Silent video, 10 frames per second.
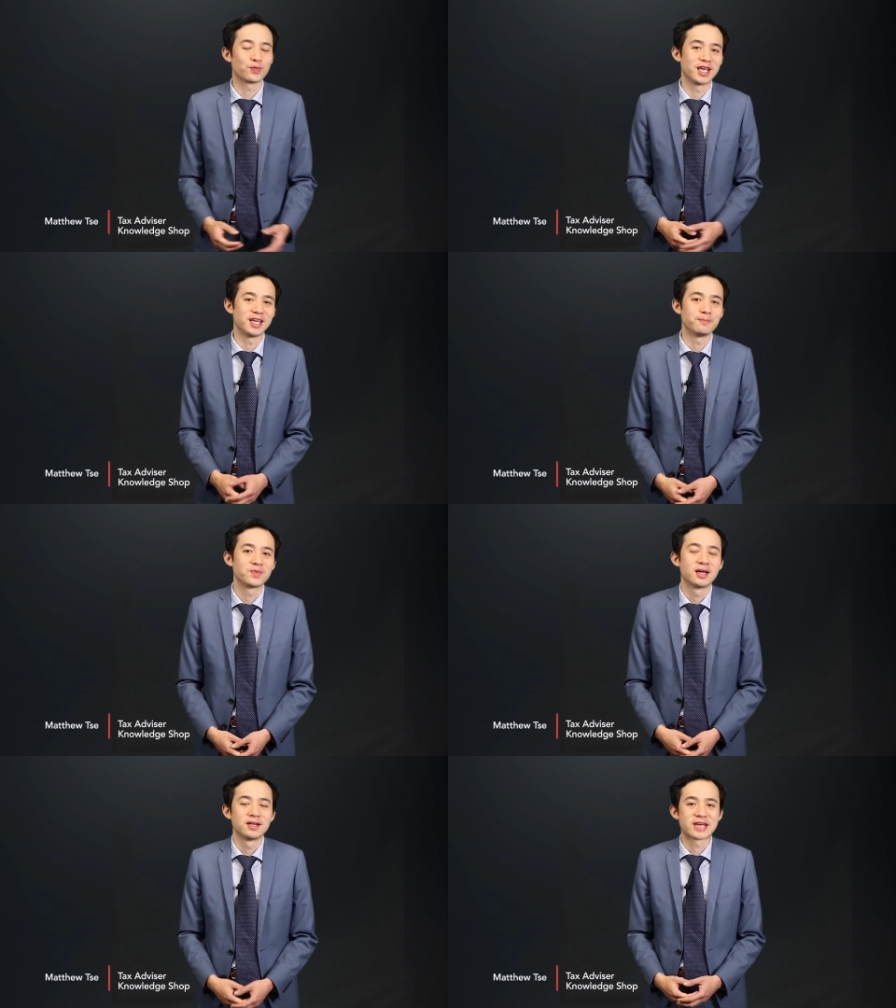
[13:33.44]
the
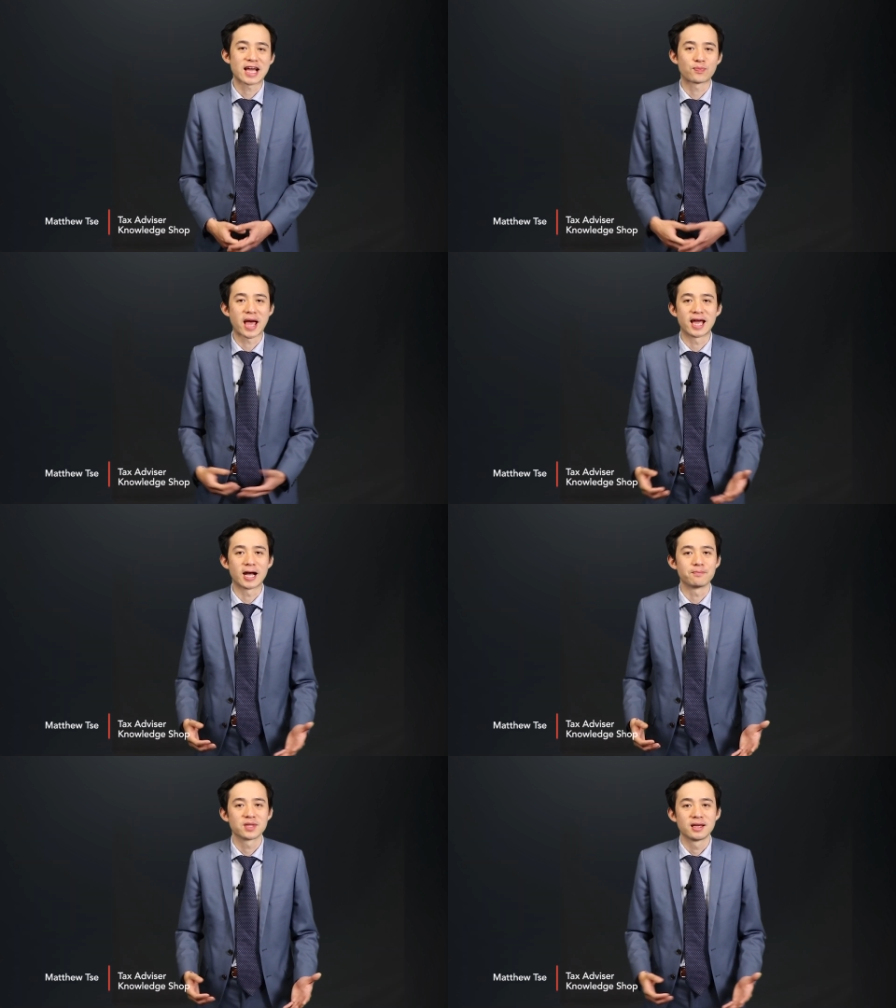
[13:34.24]

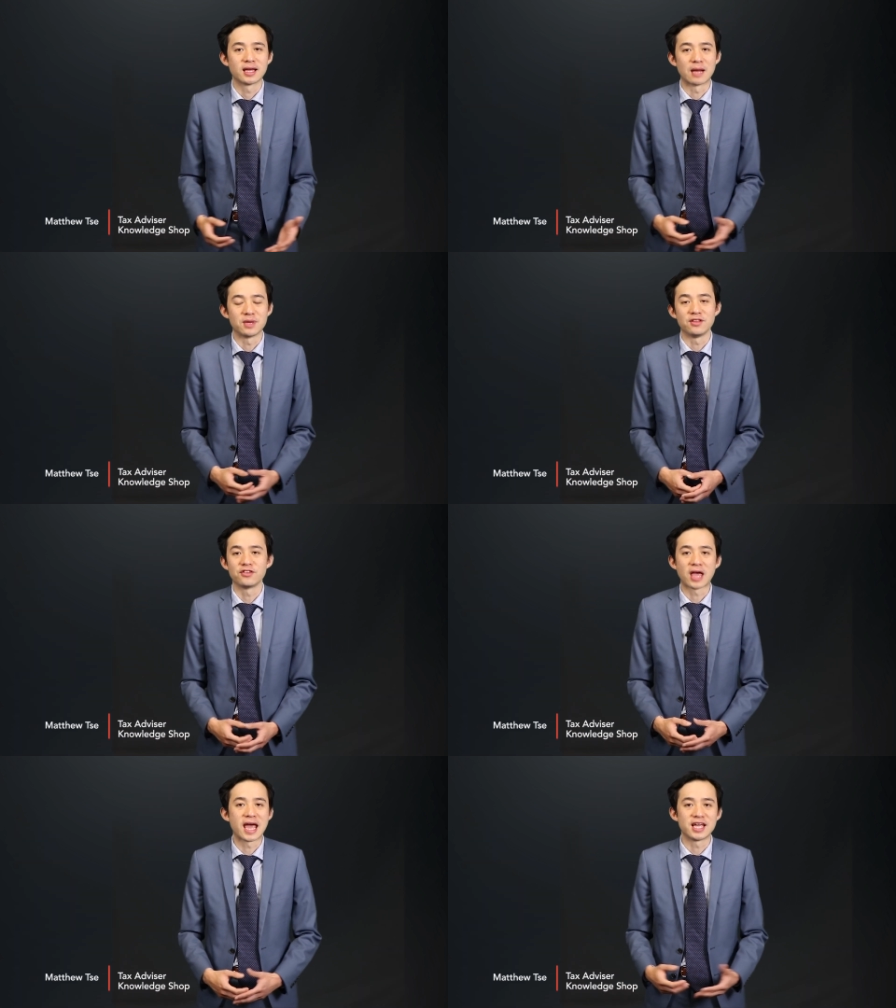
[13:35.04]
taxpayer in
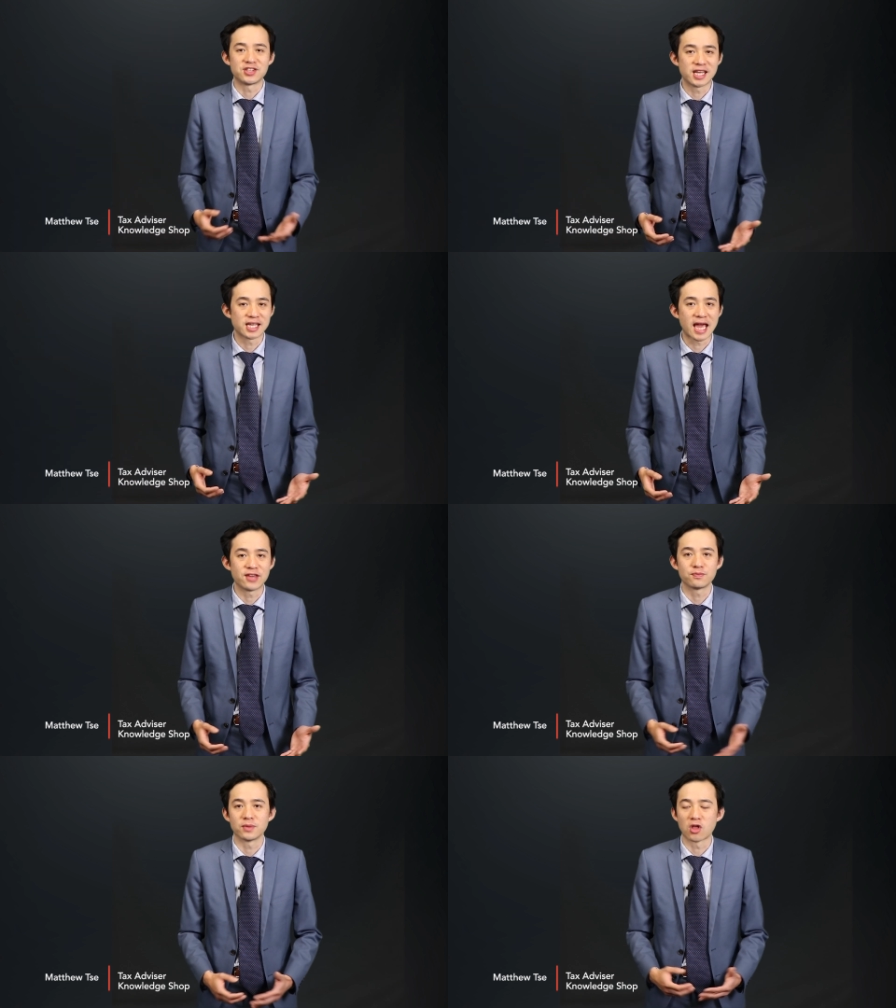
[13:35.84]
this AAT
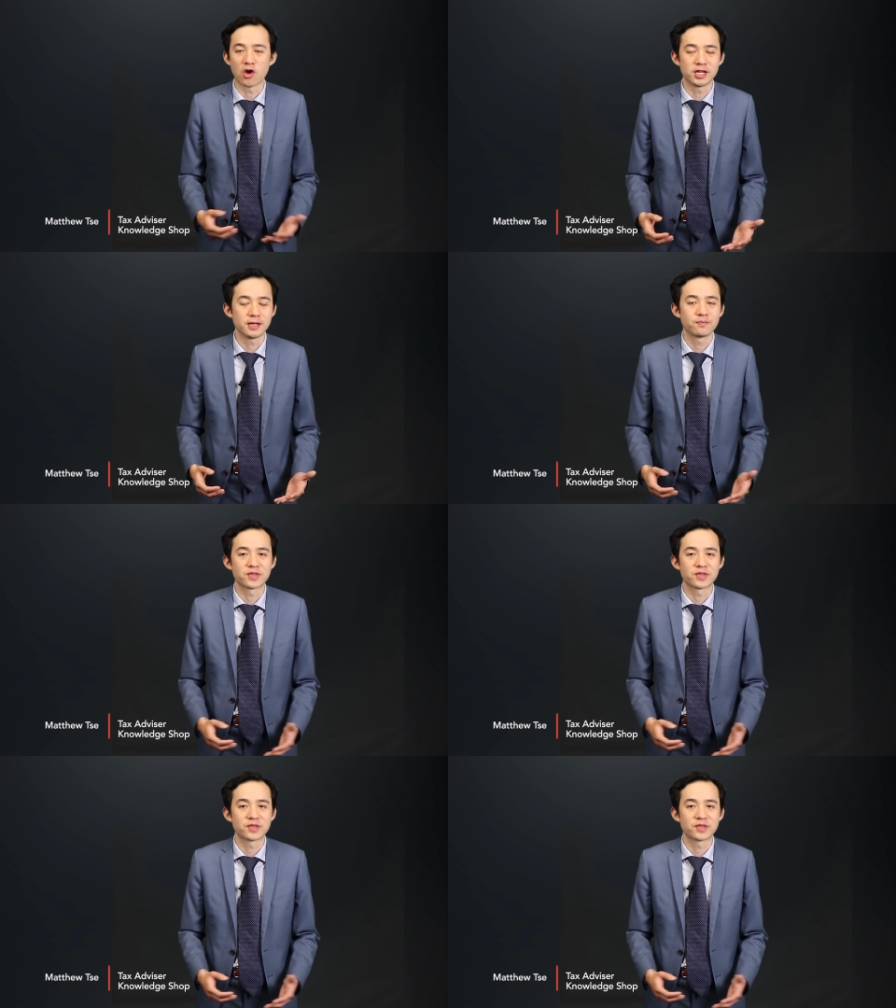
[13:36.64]
case, Maloney,